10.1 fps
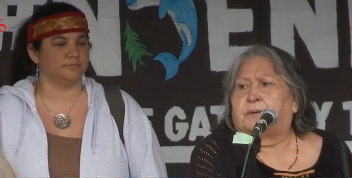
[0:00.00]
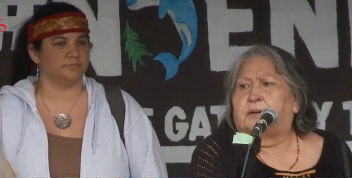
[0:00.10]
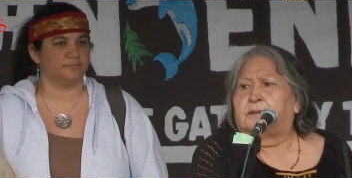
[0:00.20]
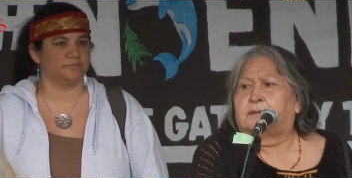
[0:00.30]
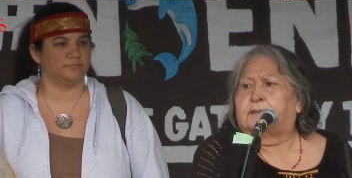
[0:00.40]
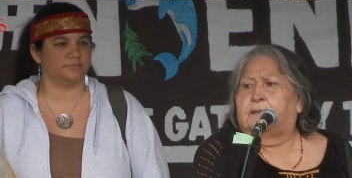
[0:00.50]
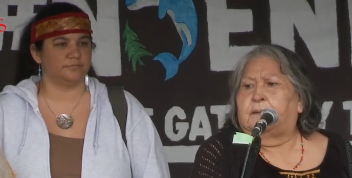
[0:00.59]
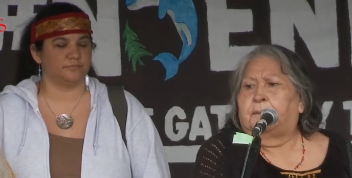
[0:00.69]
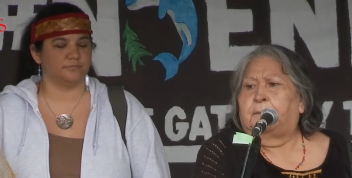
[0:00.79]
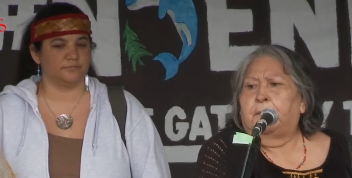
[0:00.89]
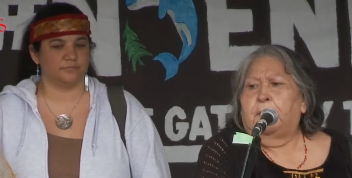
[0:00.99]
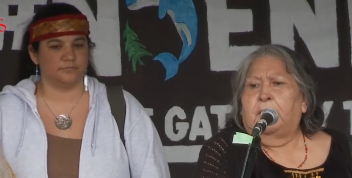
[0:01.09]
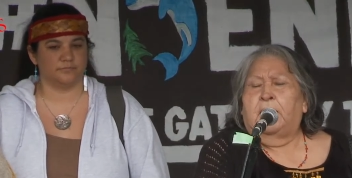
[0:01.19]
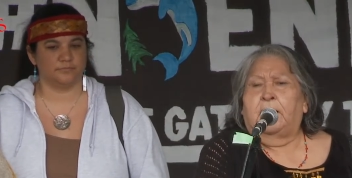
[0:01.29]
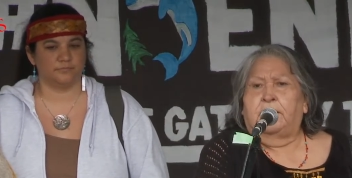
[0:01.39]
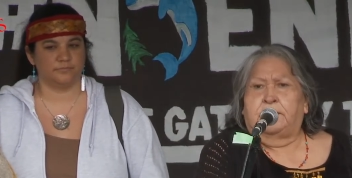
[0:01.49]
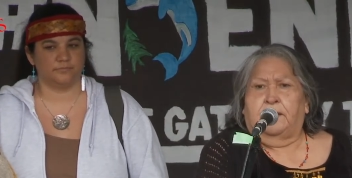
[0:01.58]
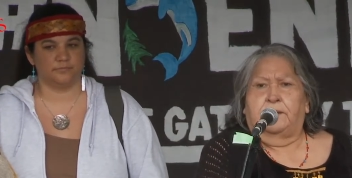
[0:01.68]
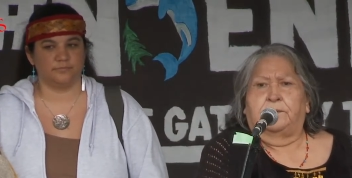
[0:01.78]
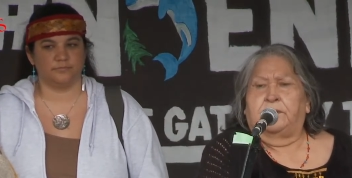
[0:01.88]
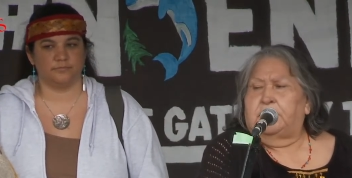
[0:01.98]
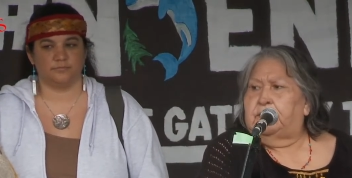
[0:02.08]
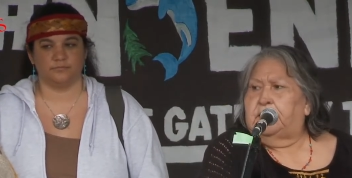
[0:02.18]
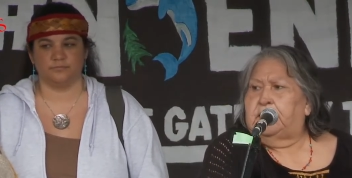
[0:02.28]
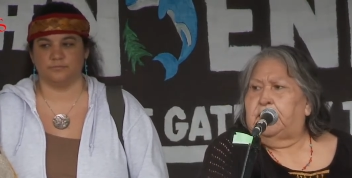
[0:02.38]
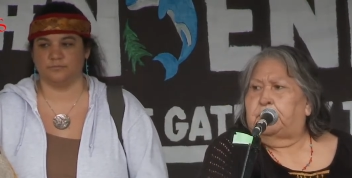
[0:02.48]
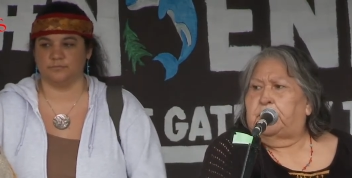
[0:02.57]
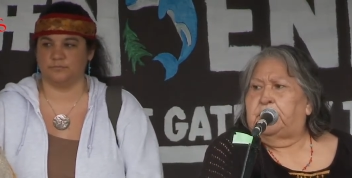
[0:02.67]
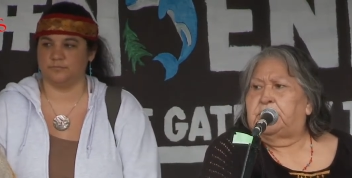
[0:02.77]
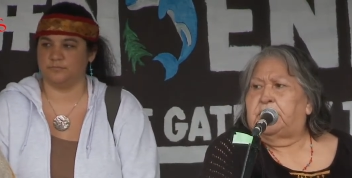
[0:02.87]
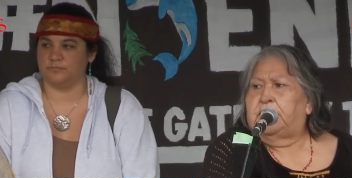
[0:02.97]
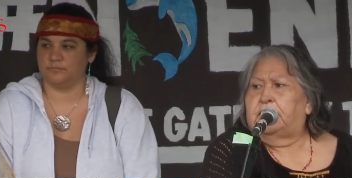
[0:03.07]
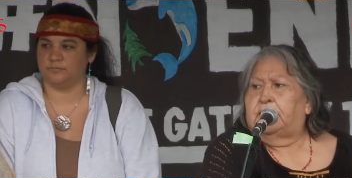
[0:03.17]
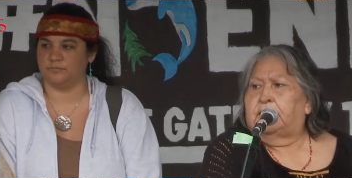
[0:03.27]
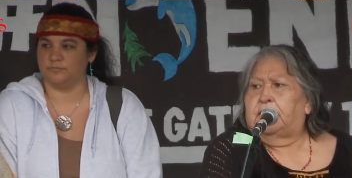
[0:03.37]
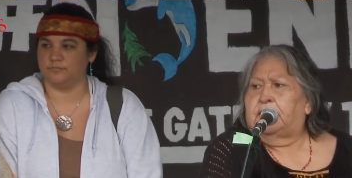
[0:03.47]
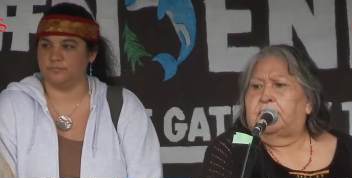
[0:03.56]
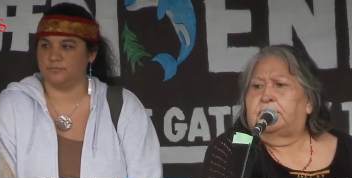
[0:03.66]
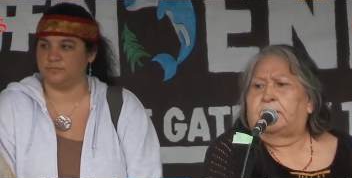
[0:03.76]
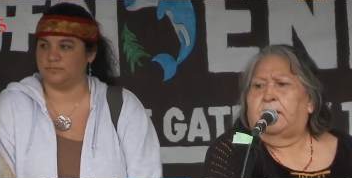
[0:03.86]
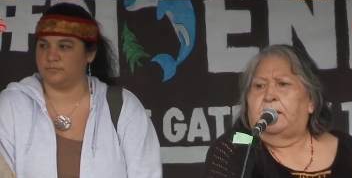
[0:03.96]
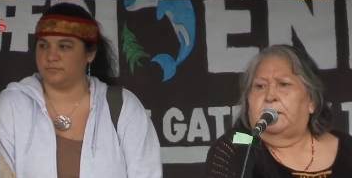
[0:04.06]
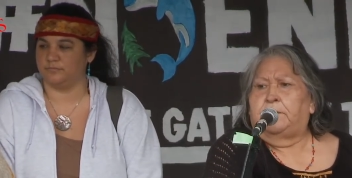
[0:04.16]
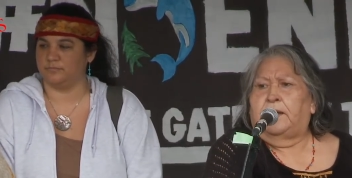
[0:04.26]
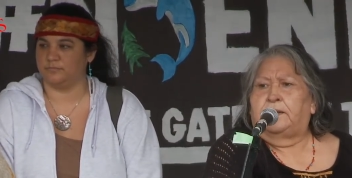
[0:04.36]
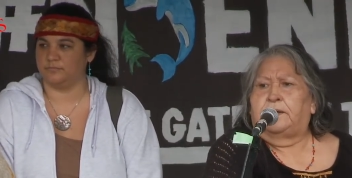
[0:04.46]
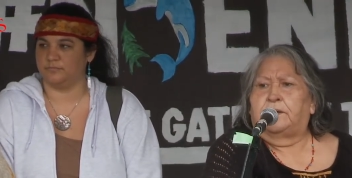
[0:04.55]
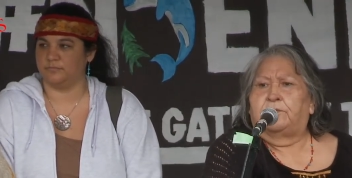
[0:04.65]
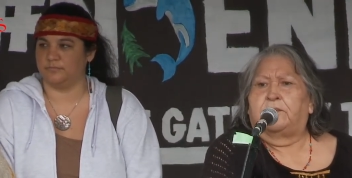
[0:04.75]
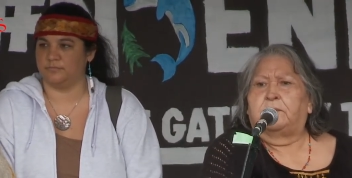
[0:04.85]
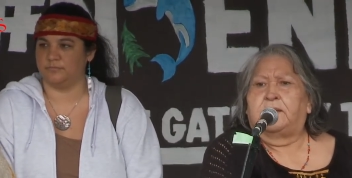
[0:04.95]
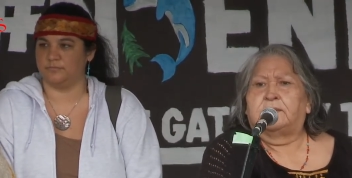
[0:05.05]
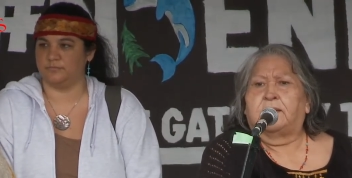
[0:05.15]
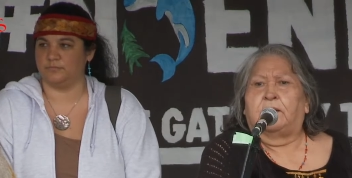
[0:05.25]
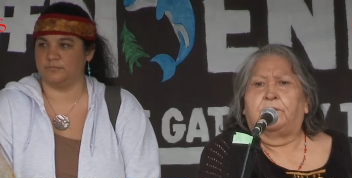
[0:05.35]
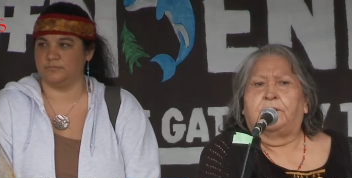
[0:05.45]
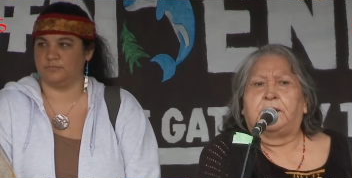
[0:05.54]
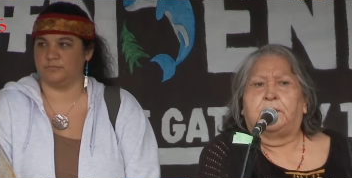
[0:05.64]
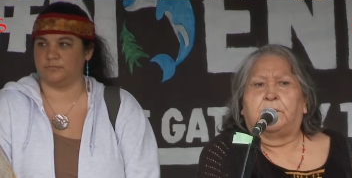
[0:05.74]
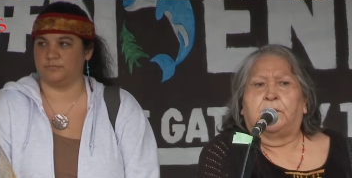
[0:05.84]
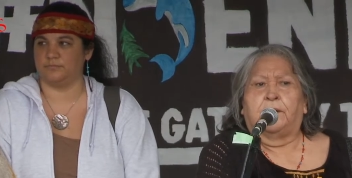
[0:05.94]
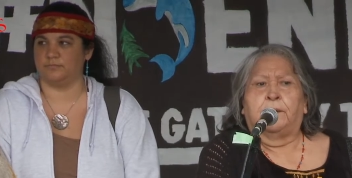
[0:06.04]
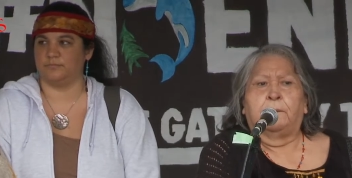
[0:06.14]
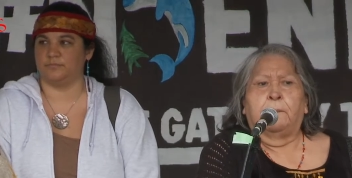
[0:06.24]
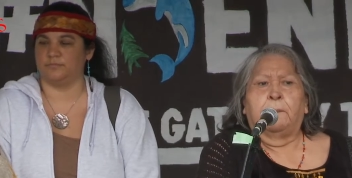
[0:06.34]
Speaker 1: words. I really, really appreciate it. Like I said, I'm not here for myself anymore.